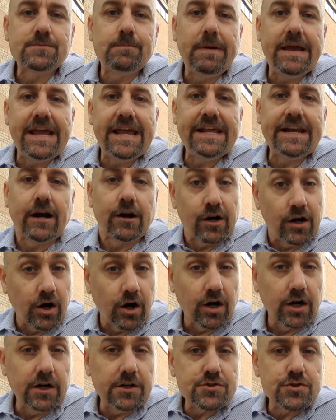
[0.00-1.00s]
made our
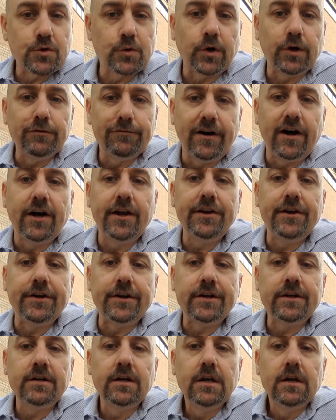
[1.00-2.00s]
hearts grow
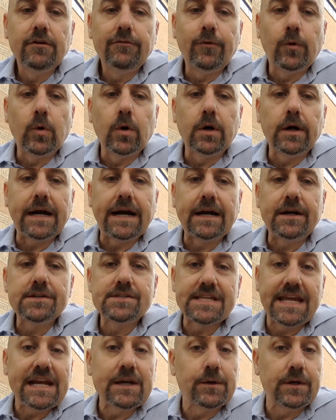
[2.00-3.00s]
fonder for our
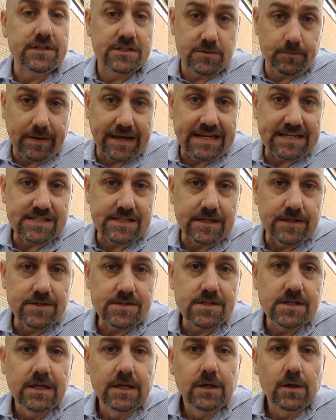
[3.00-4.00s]
sacred
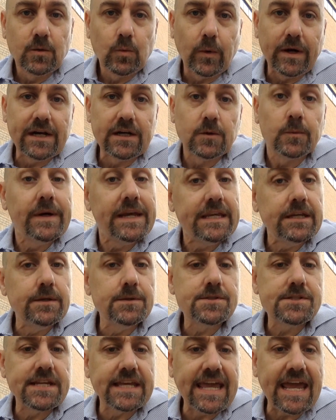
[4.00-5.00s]
spaces where we
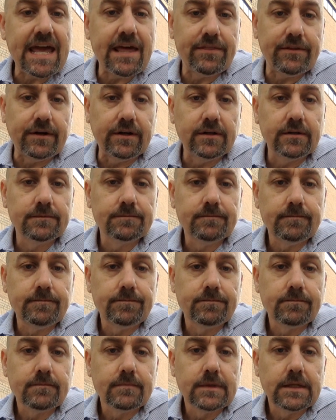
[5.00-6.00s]
used to gather.
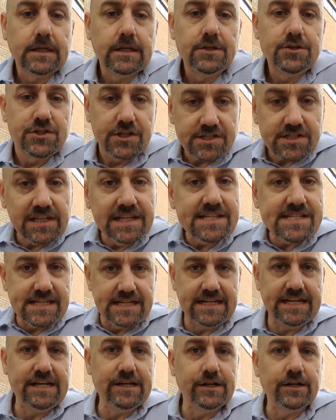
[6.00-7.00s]
Just
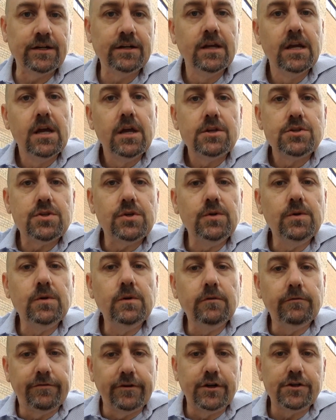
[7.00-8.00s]
listen here
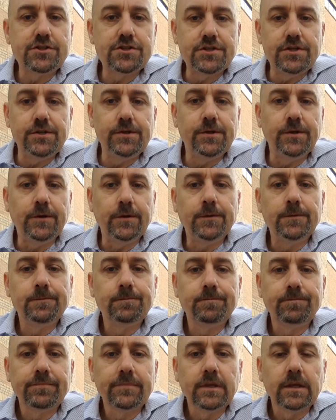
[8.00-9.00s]
to verse 2.
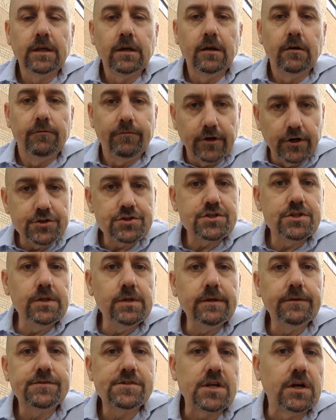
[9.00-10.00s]
Verse
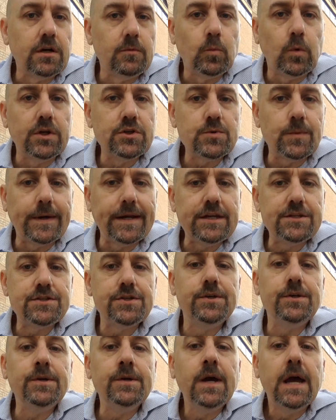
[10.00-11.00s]
2 of Psalm
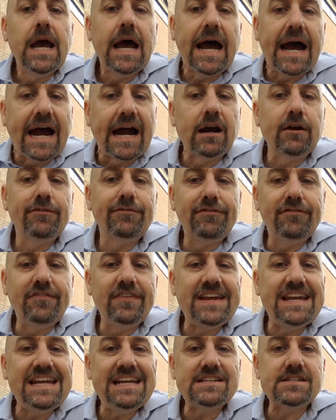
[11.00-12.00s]
122, our
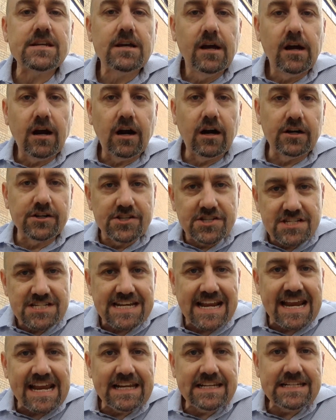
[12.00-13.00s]
feet are
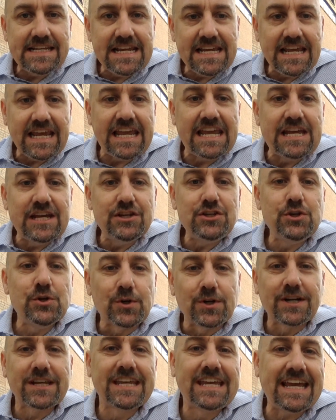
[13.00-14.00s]
standing in
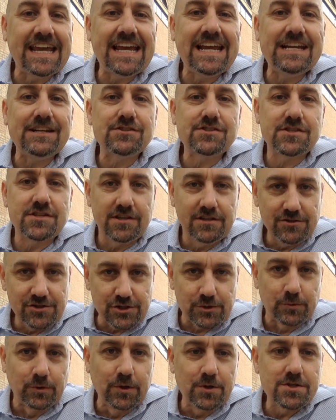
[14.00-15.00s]
your gates,
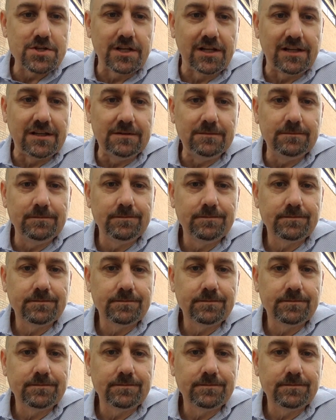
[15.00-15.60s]
Jerusalem.